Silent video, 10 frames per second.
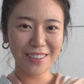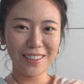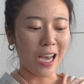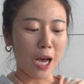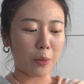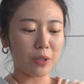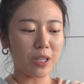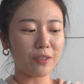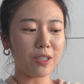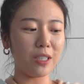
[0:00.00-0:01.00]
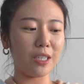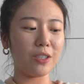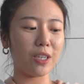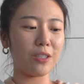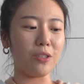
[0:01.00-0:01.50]
Yeah, I will definitely let
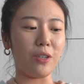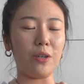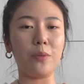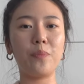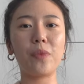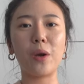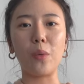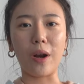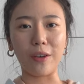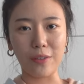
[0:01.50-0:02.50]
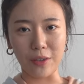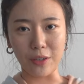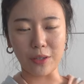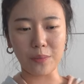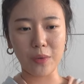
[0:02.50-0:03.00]
you guys know what I
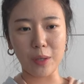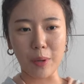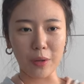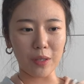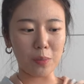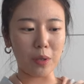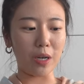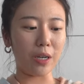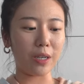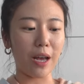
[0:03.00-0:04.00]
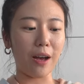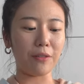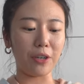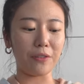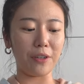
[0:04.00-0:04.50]
feel about this book
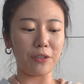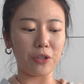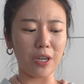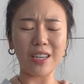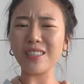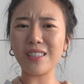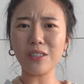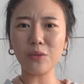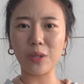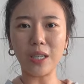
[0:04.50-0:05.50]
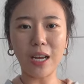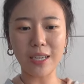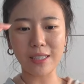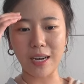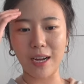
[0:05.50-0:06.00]
after I finish it. I still
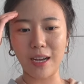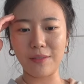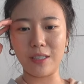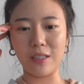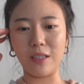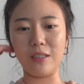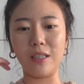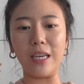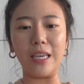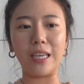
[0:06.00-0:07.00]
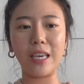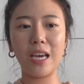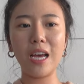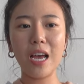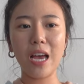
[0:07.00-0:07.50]
realize that I haven't done like
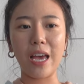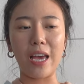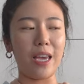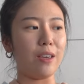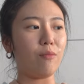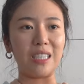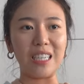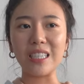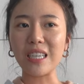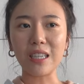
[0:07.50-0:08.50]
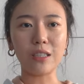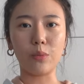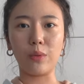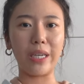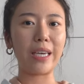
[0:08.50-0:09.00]
a detailed
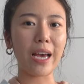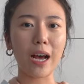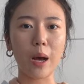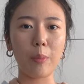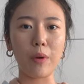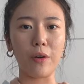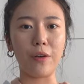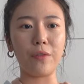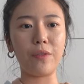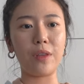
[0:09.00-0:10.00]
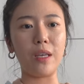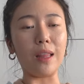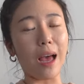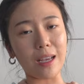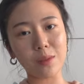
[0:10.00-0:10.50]
recap of the
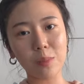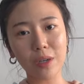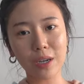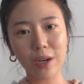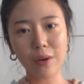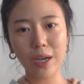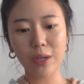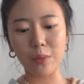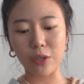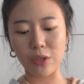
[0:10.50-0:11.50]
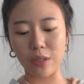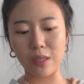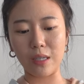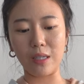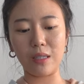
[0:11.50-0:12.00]
last book I read, which
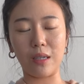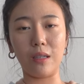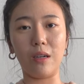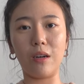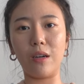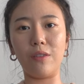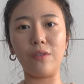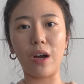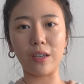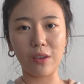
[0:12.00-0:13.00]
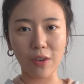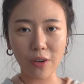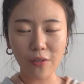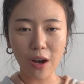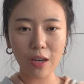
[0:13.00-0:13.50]
is The Subtle Art of Not Giving
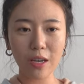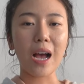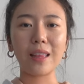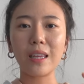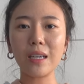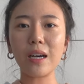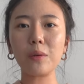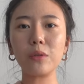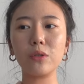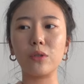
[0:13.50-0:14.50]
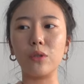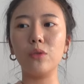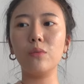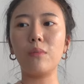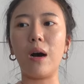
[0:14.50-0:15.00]
a Fuck. I think I will
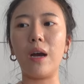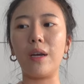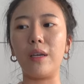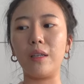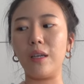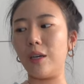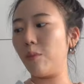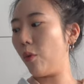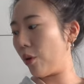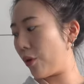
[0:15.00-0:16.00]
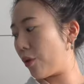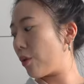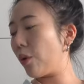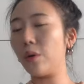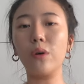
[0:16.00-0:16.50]
do my like more
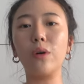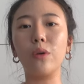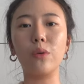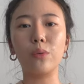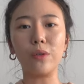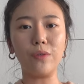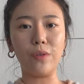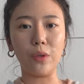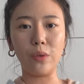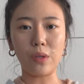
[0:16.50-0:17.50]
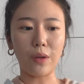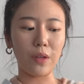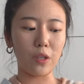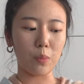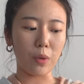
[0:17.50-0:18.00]
thorough reviews on
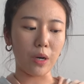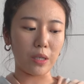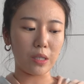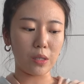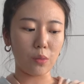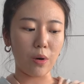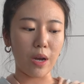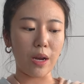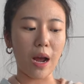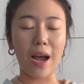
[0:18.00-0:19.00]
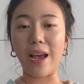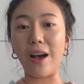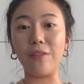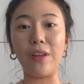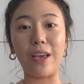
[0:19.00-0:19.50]
these books when I
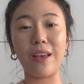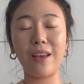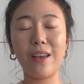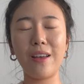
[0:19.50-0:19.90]
have like